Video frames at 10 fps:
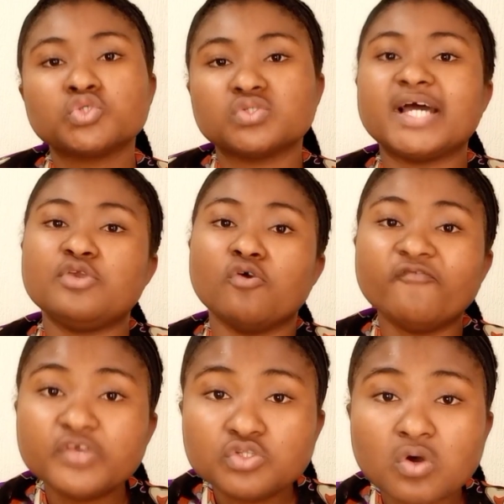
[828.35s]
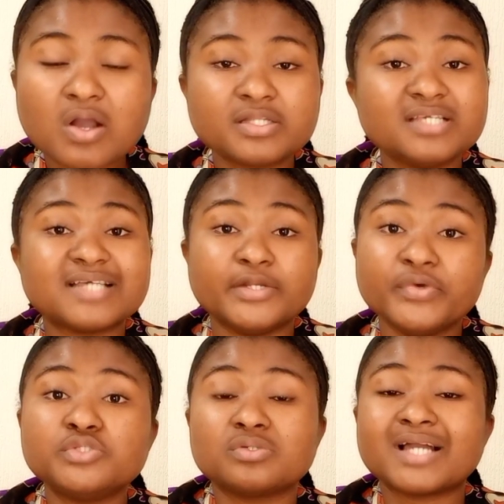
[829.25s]
so that your video, these are the
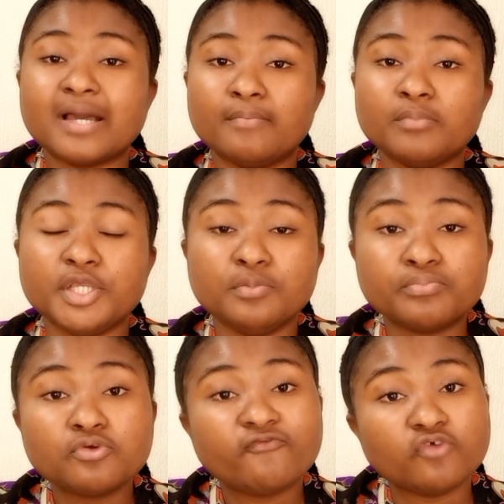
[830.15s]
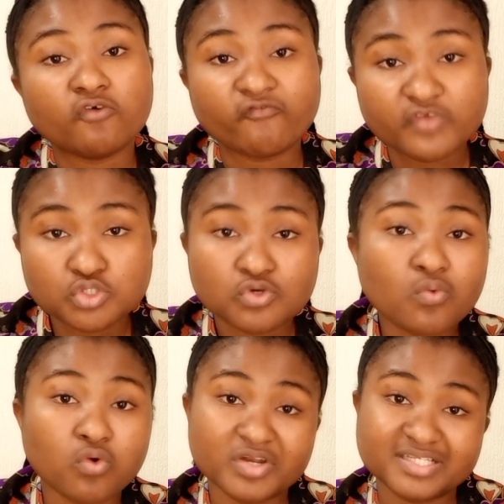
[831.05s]
ways you can improve your
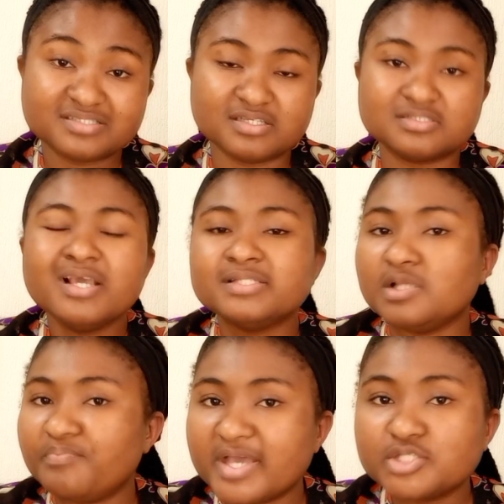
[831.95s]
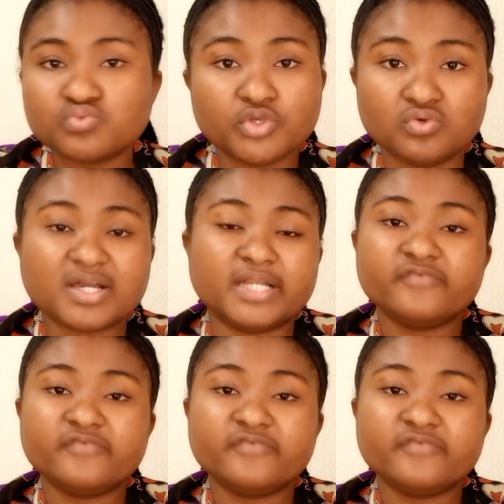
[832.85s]
video qualities the best way you can,